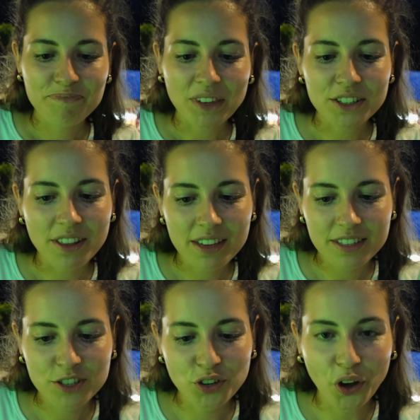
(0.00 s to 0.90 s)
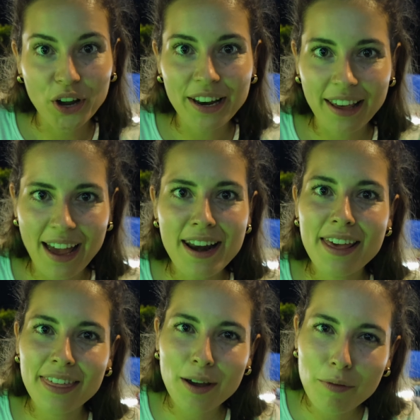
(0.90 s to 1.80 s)
So this is Ronde, and I
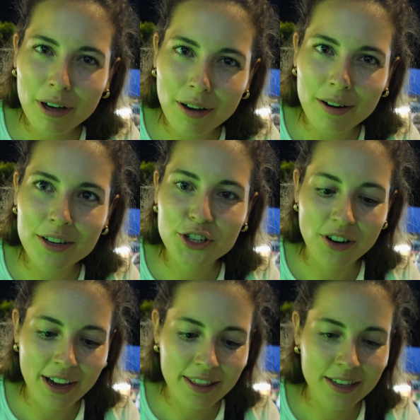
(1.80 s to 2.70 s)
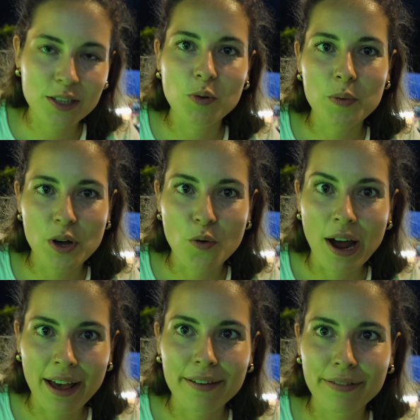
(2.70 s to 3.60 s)
think we're gonna try this when we
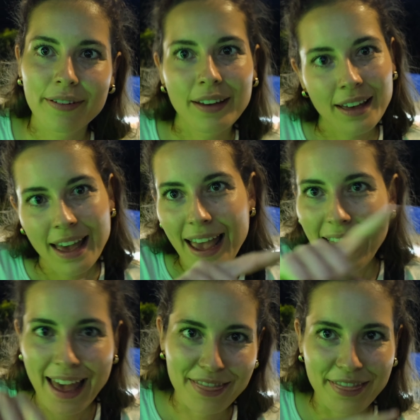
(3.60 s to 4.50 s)
arrive at